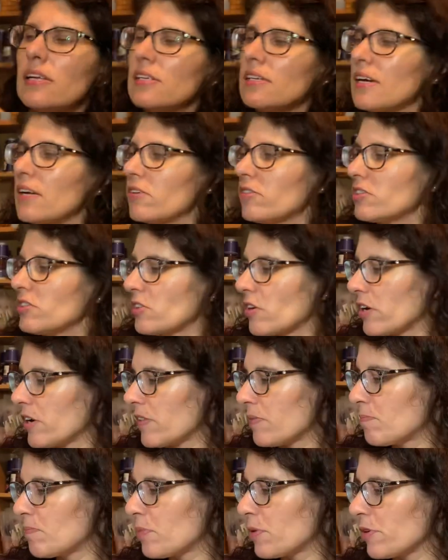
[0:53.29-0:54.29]
to get her
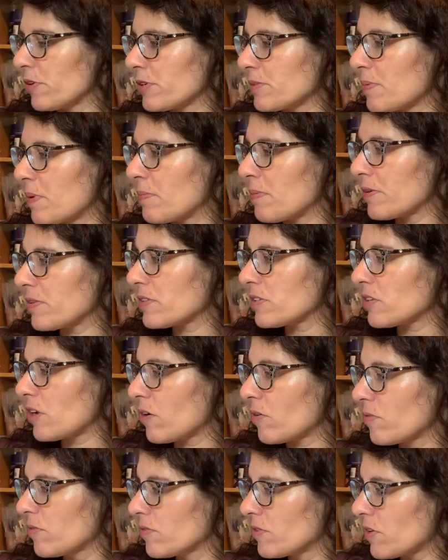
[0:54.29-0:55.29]
started. Pearl's my
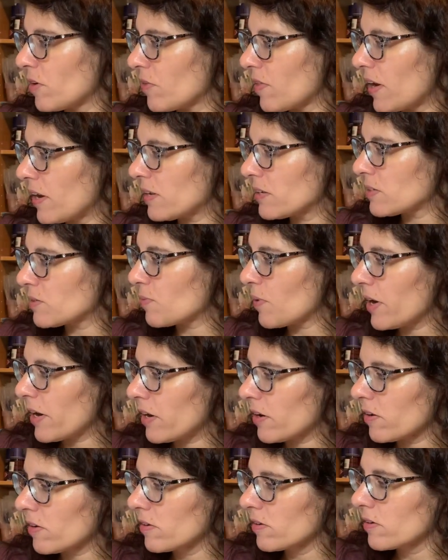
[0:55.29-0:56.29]
birthstone, so that is
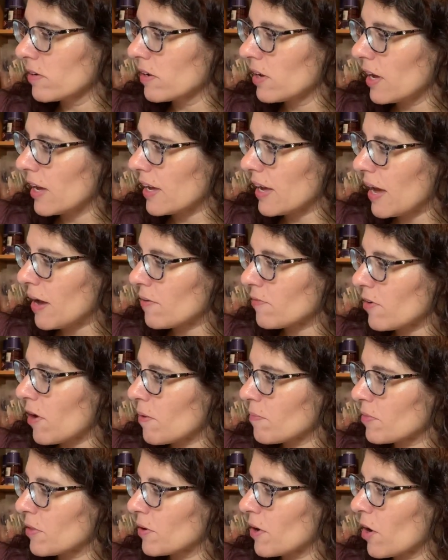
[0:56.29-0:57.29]
where it came
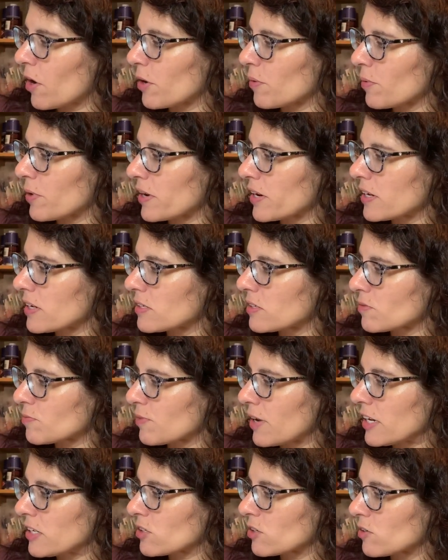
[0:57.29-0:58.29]
from. The artwork is
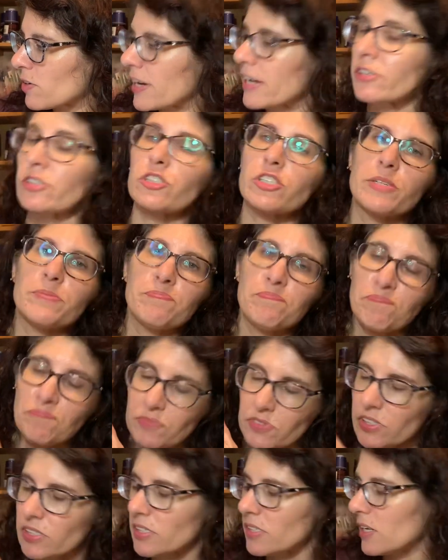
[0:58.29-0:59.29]
Rachel Anderson,
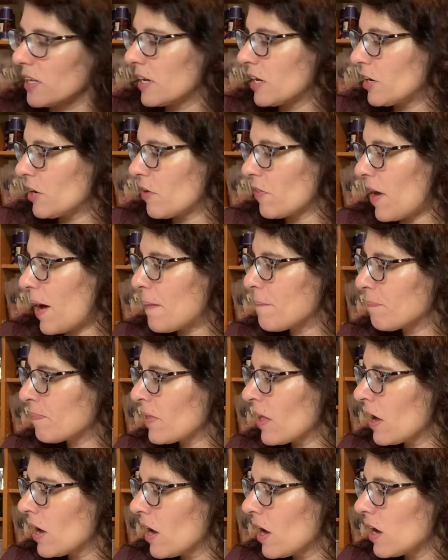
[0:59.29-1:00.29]
just to let you know that.
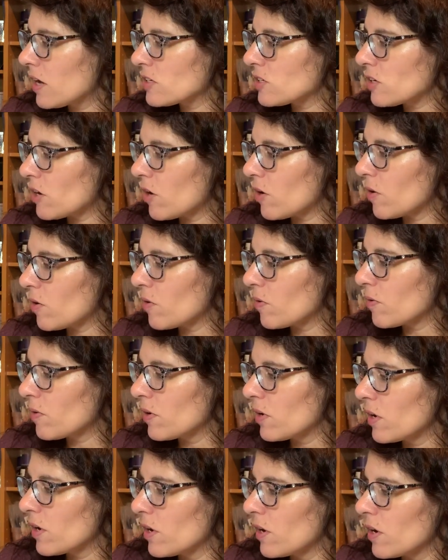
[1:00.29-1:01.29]
So
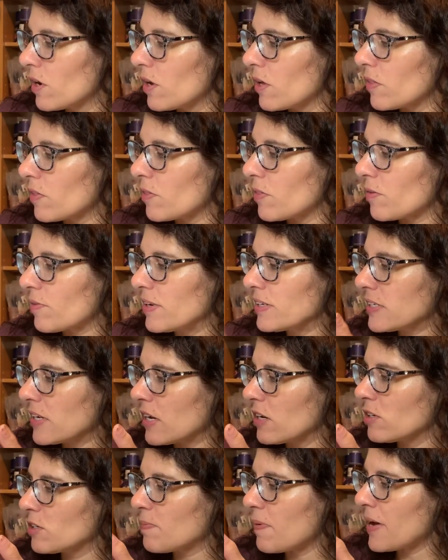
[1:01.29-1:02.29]
the reason I
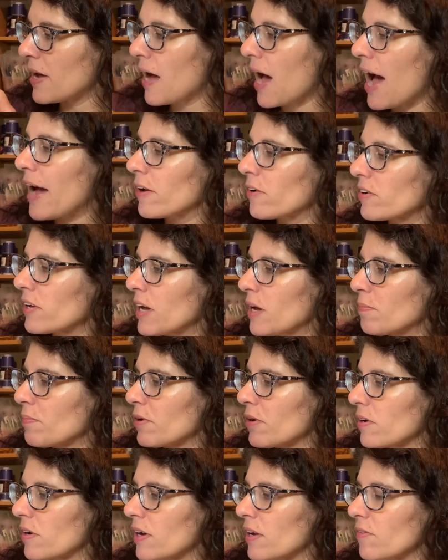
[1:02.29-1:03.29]
use Pattern
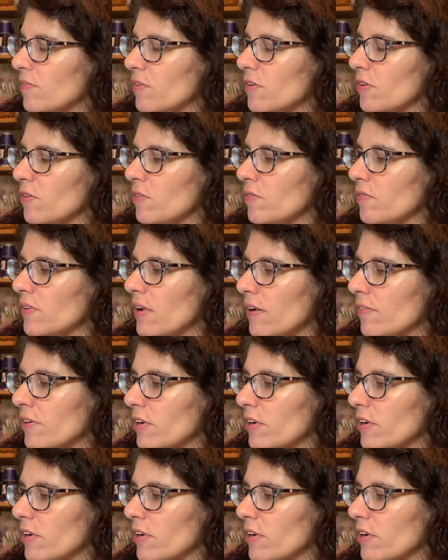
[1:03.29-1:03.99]
Keeper, if you've never